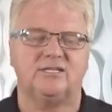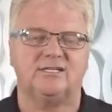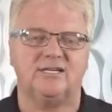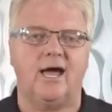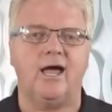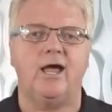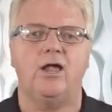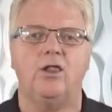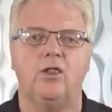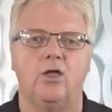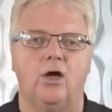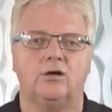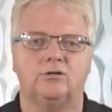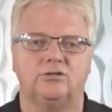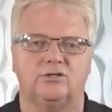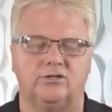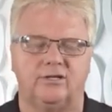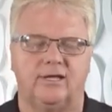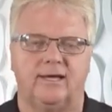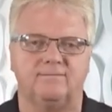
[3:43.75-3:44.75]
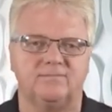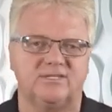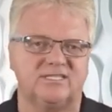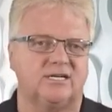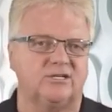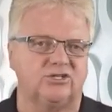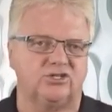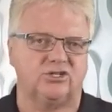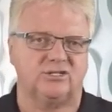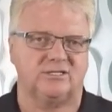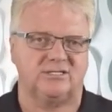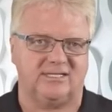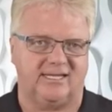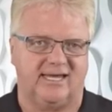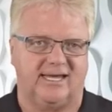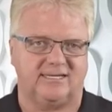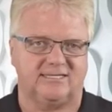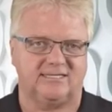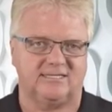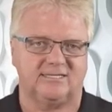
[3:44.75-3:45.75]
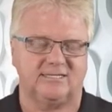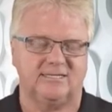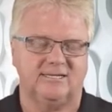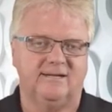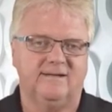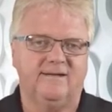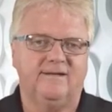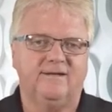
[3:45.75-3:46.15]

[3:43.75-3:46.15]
dialogue to them such as this.